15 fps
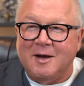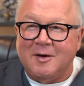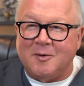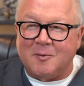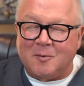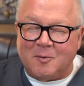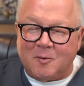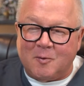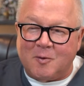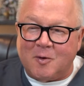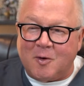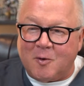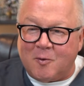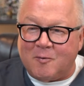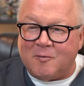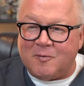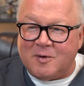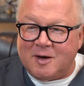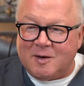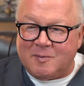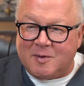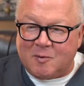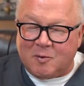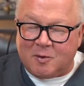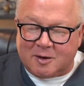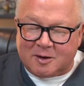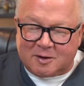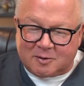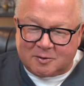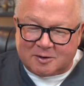or, or, or, need be, will
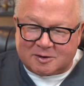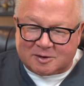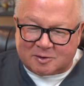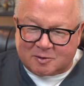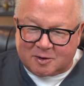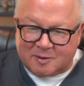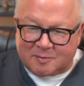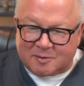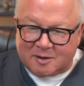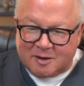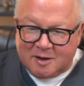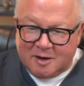include a script